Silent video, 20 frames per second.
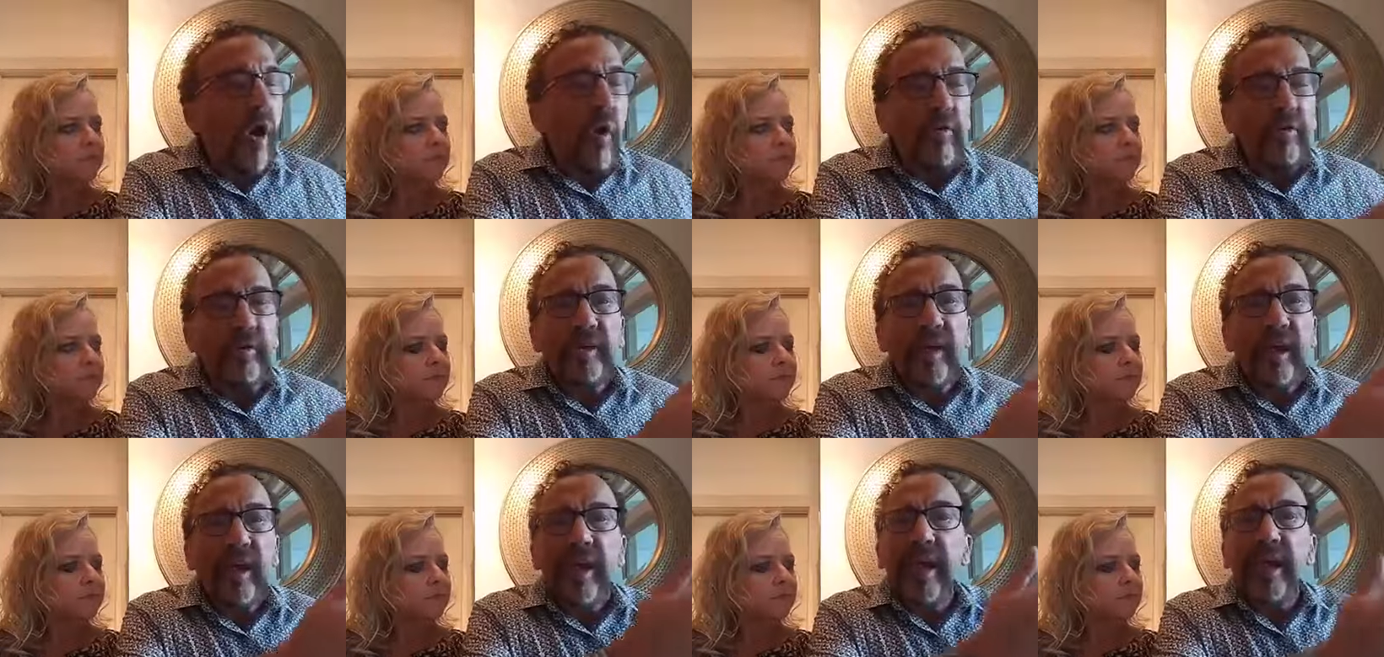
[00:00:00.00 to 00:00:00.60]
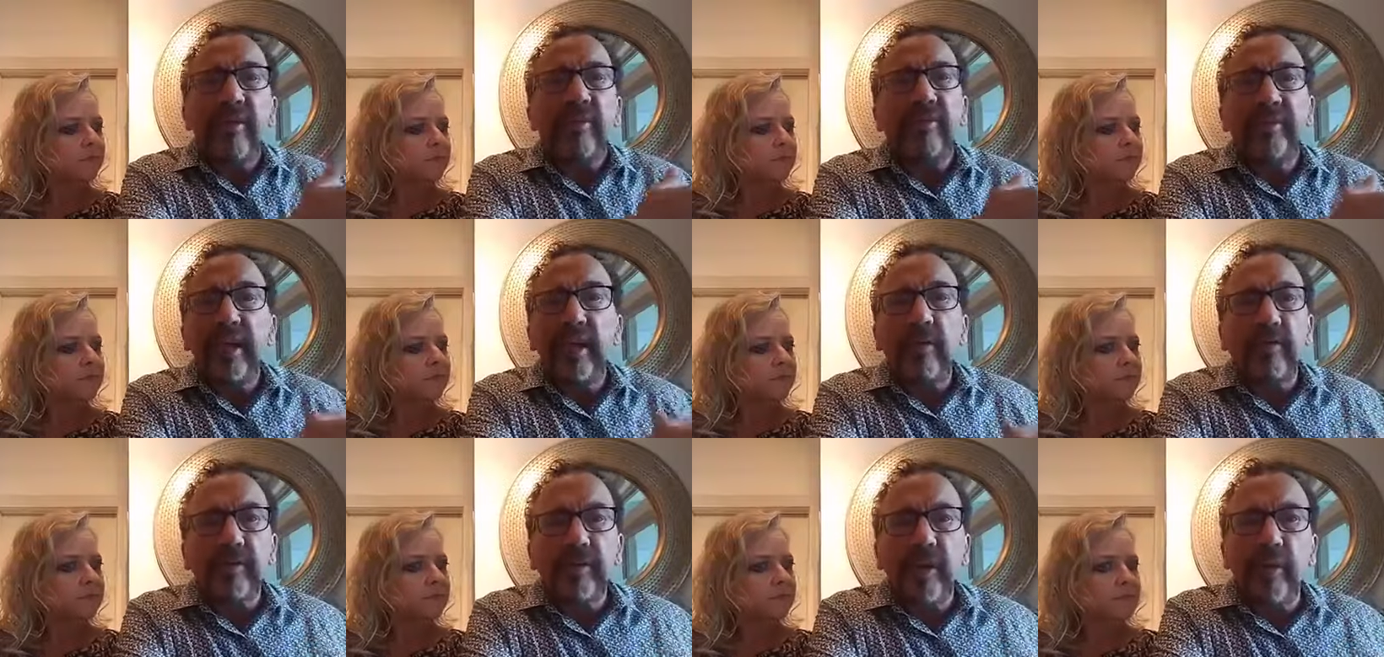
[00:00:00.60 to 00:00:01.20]
Speaker 1: oh he or she
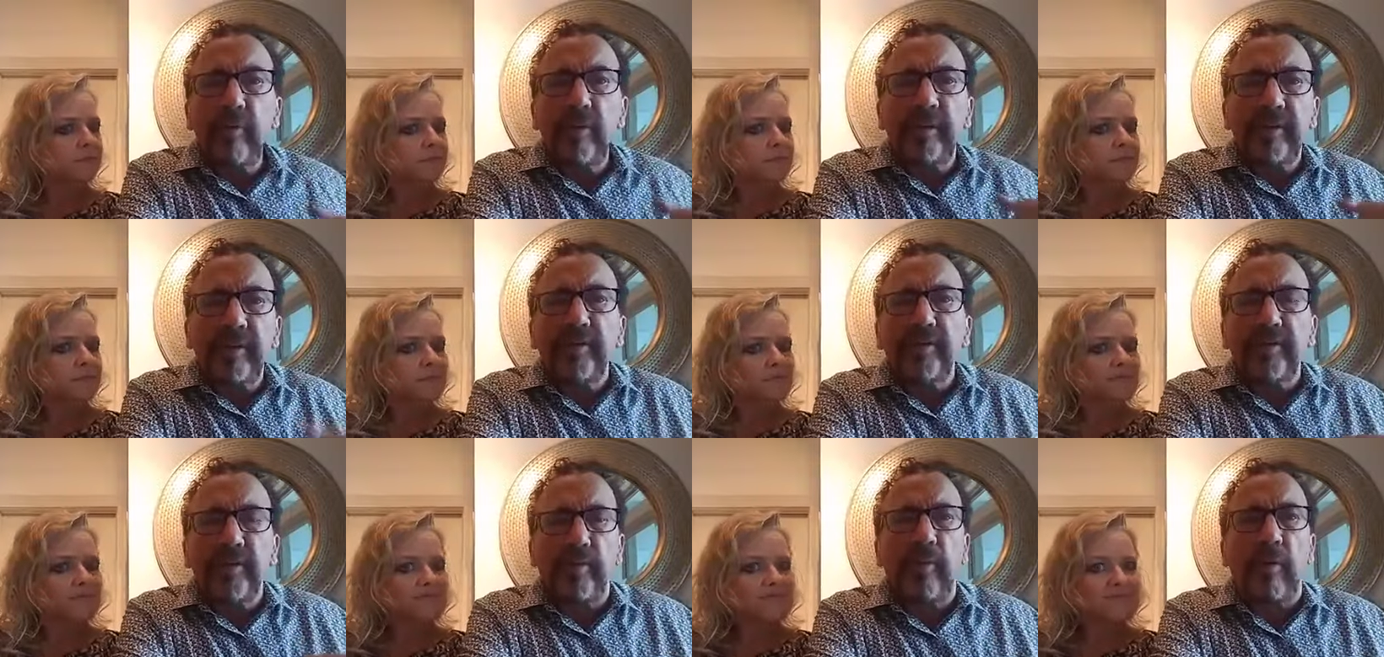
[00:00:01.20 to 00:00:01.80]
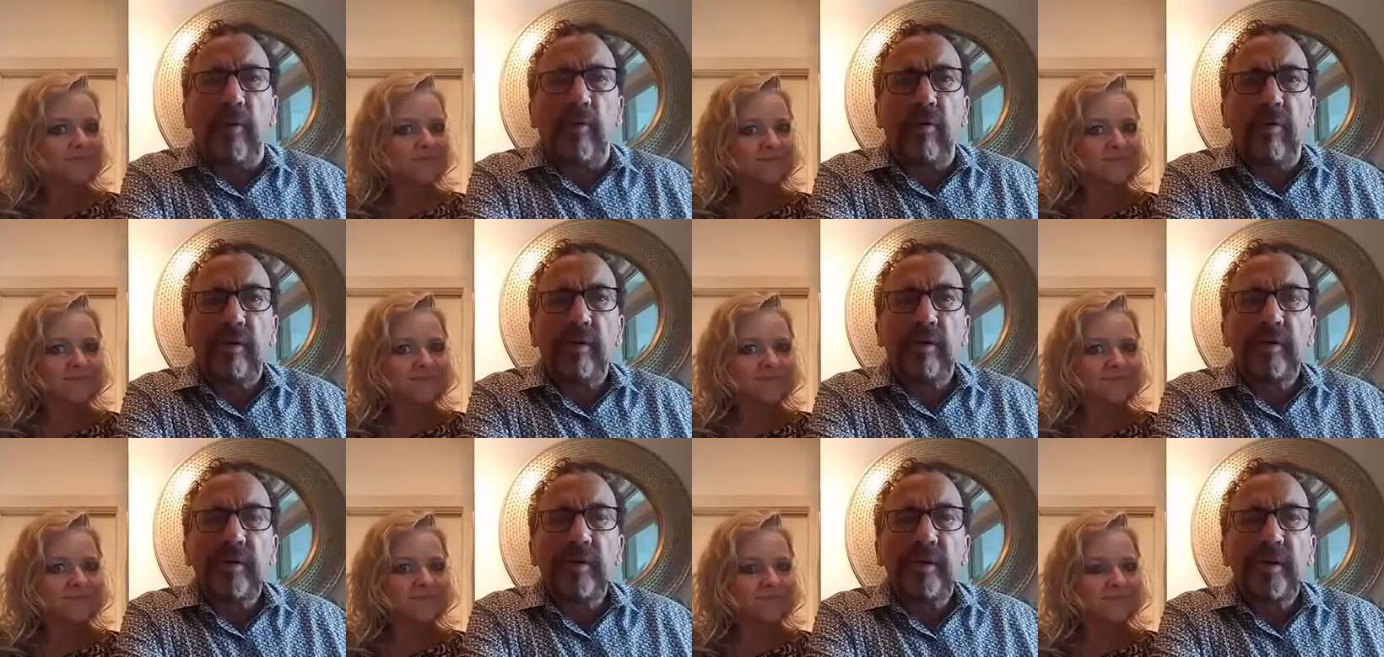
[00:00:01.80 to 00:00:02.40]
was irresistible
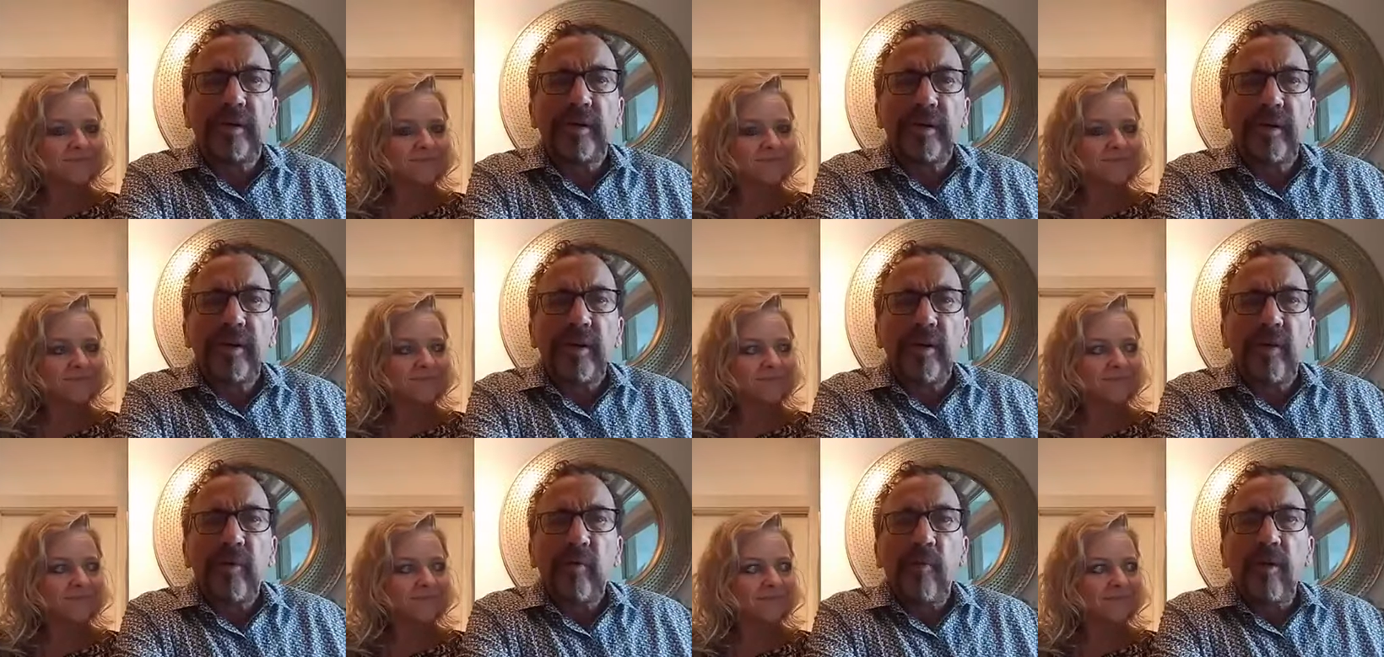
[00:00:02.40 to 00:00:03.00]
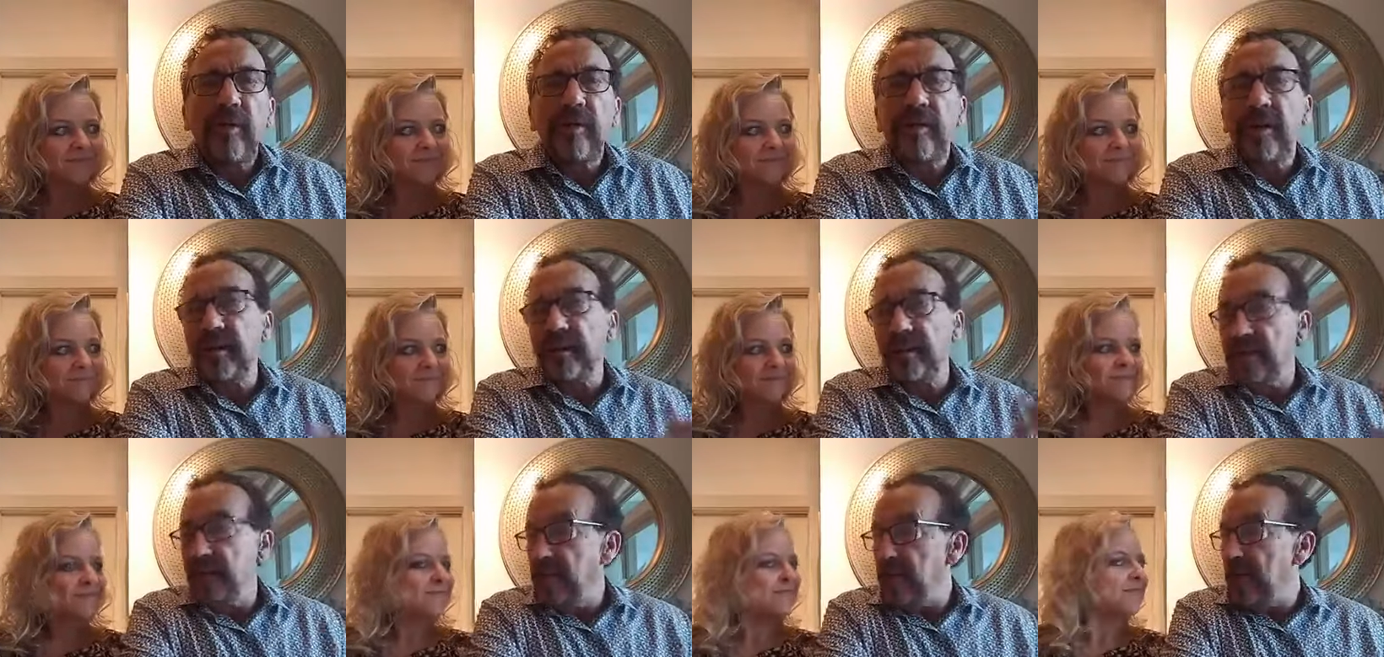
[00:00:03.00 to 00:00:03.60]
well
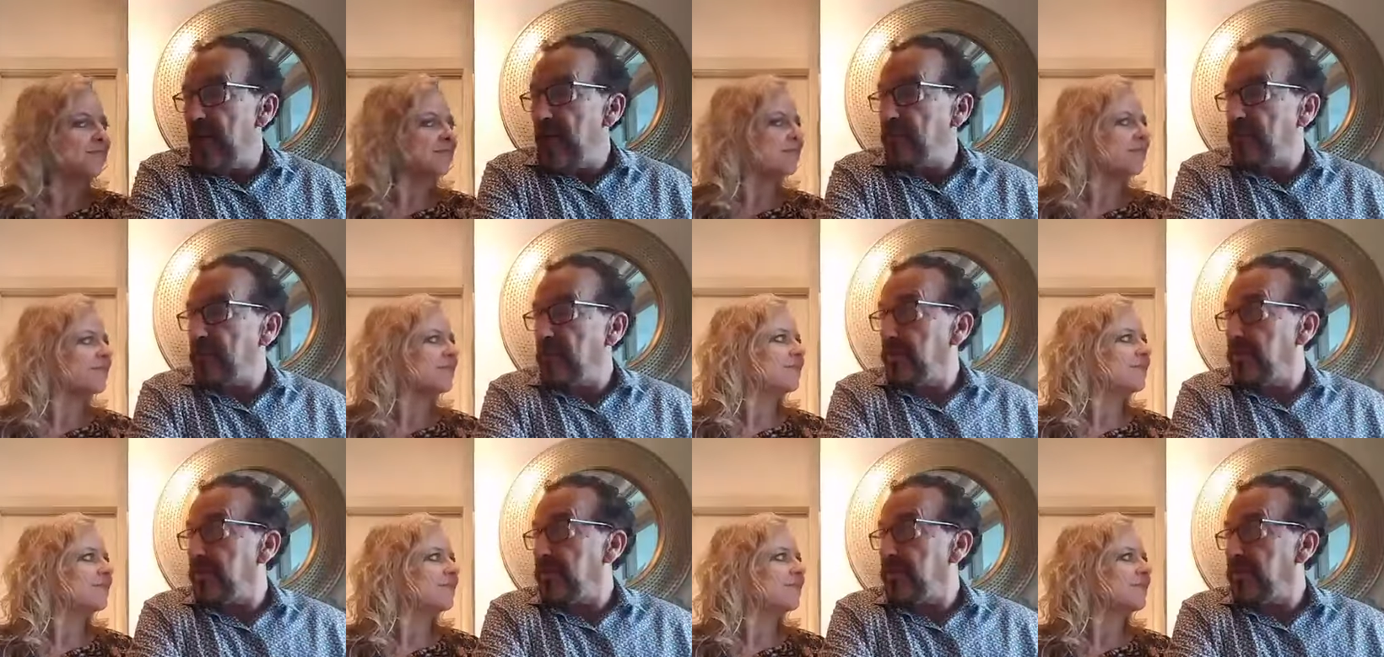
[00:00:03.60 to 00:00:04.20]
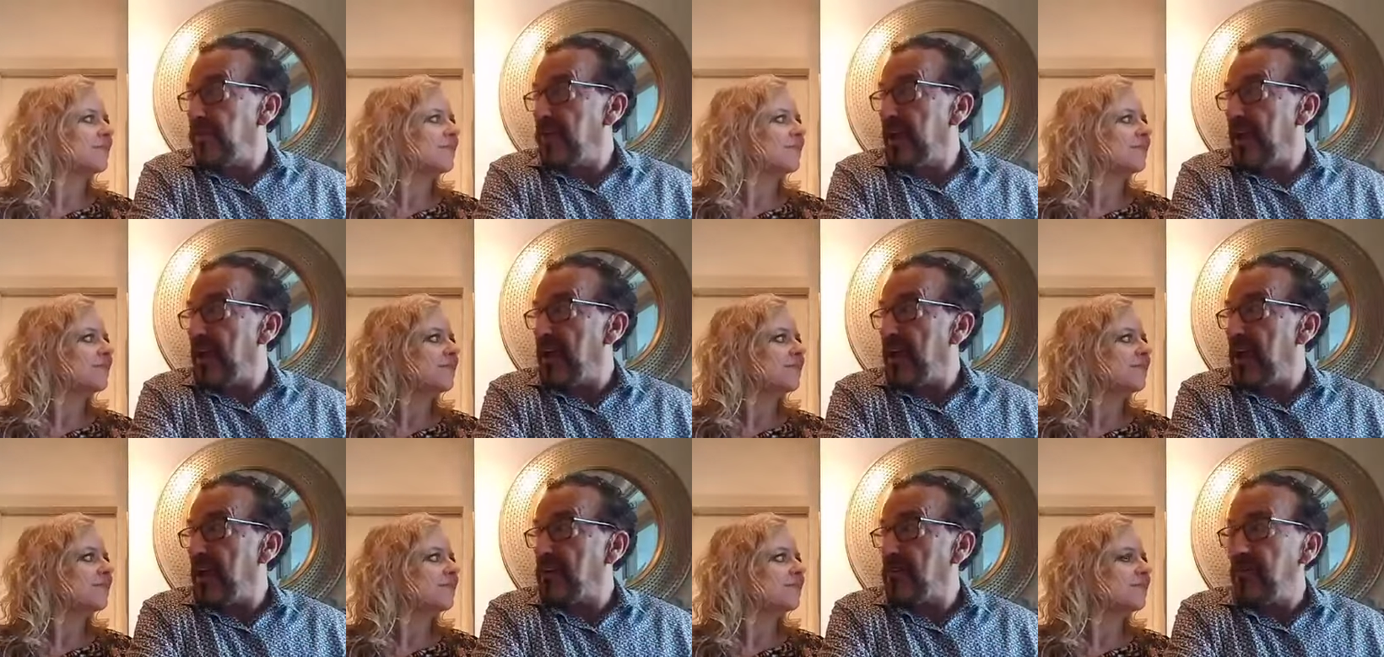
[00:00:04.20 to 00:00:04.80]
it, after dad
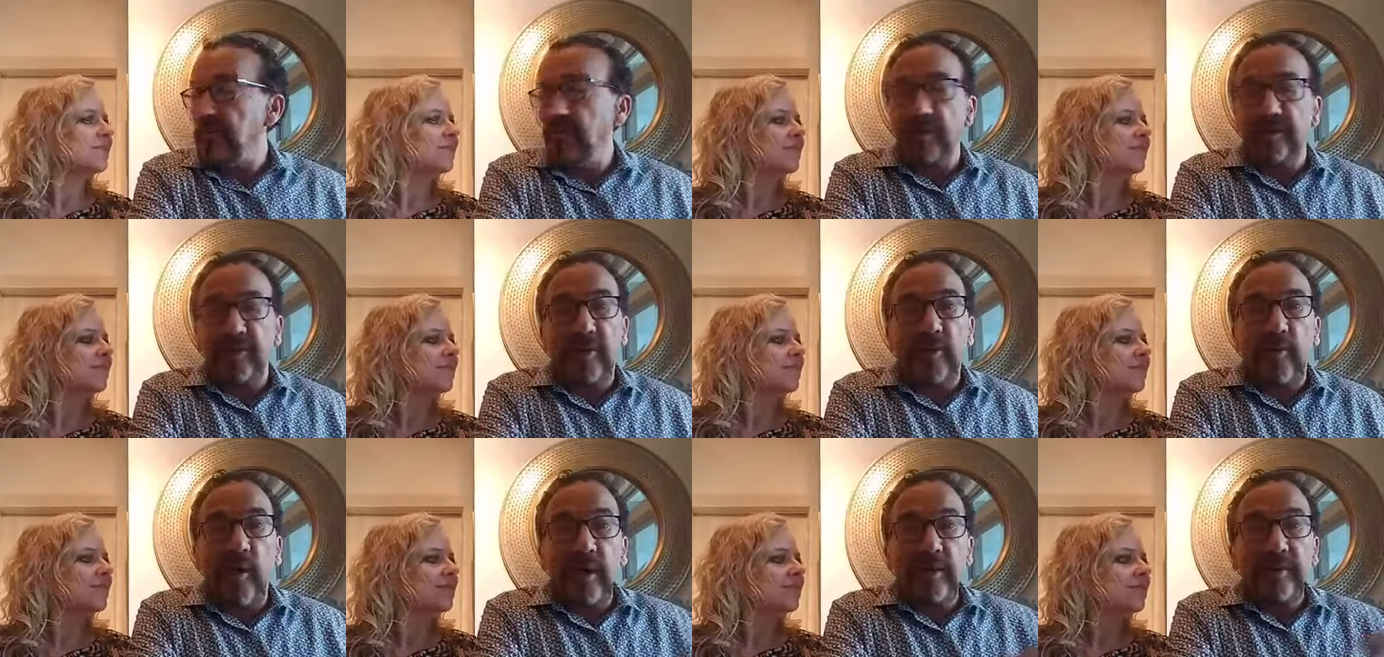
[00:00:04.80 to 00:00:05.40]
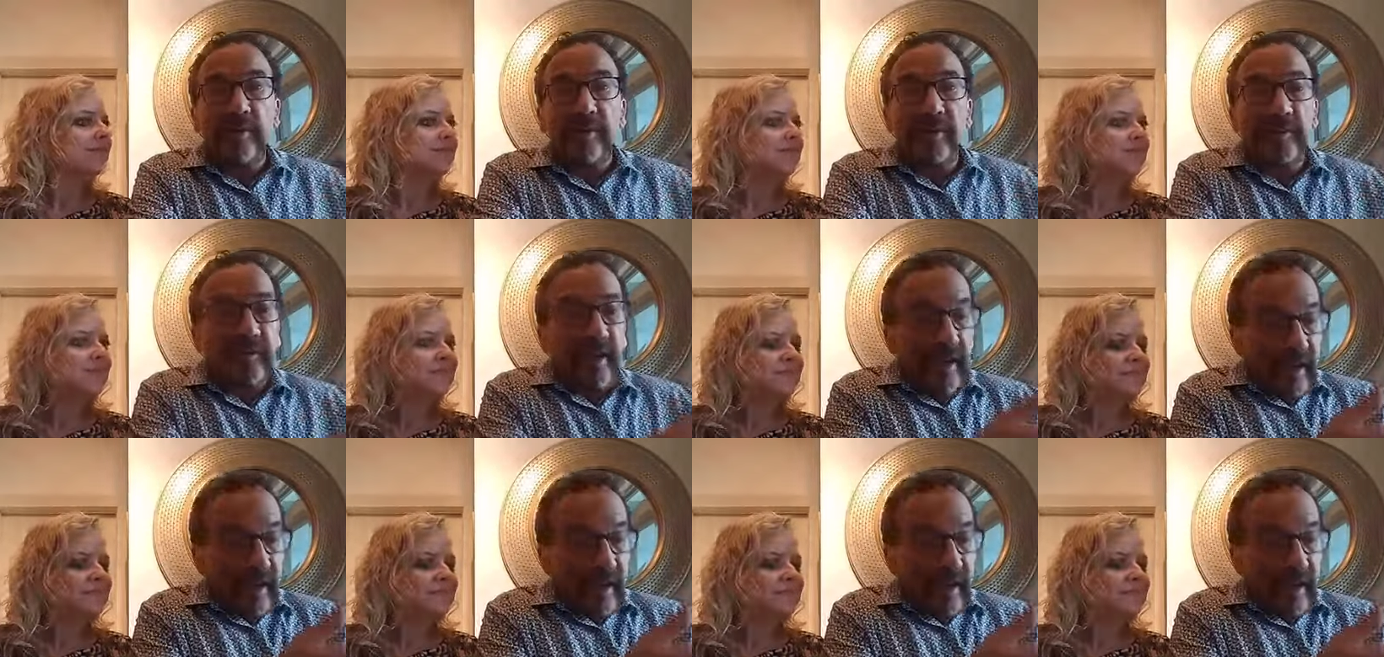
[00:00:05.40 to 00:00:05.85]
asked him a bunch of questions